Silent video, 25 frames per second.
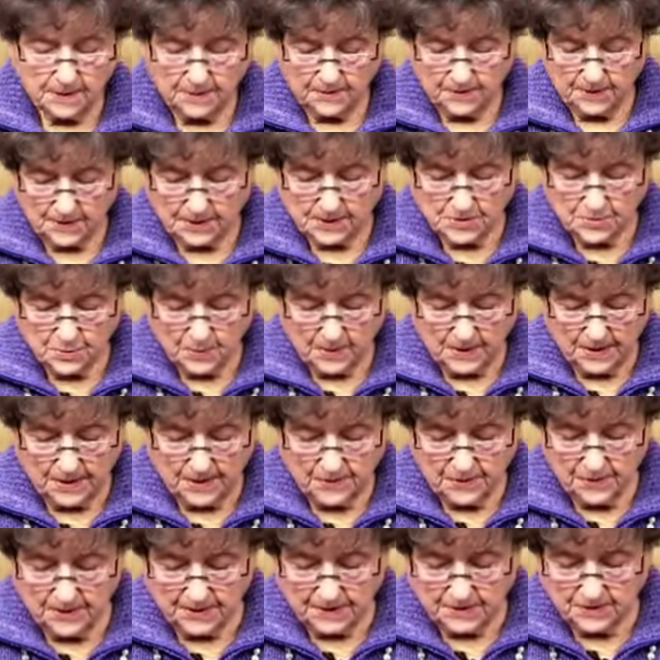And that's
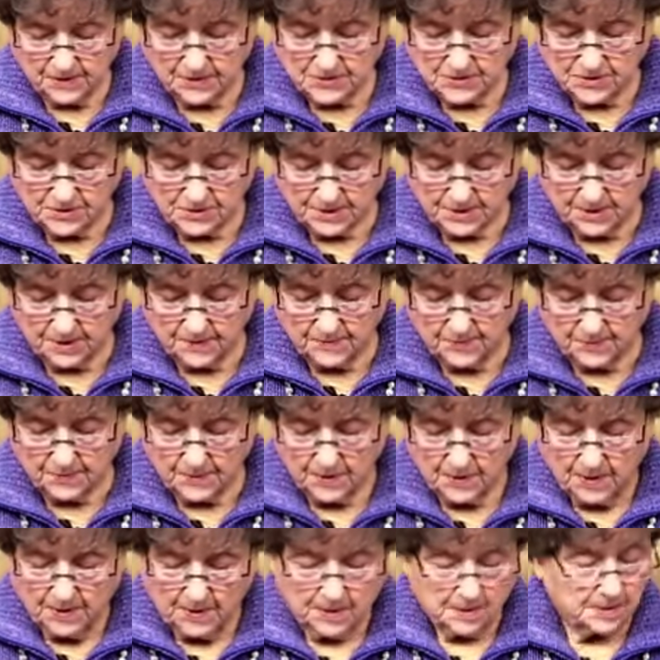why I think they should
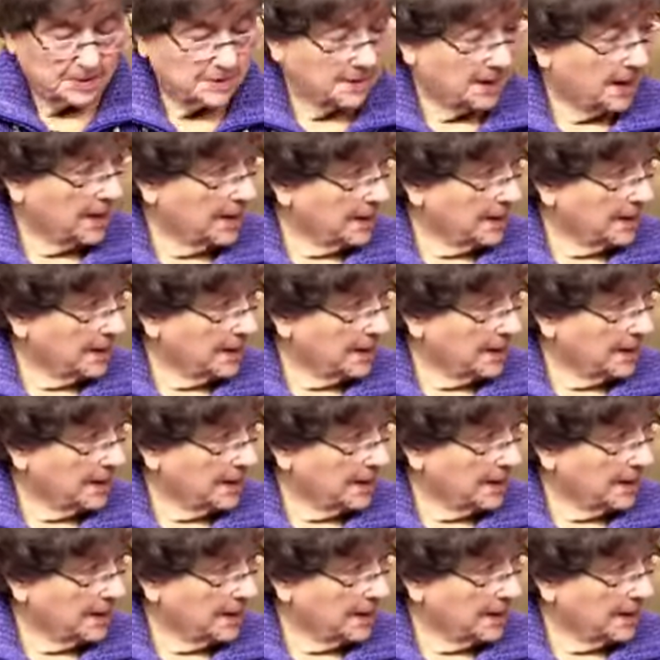never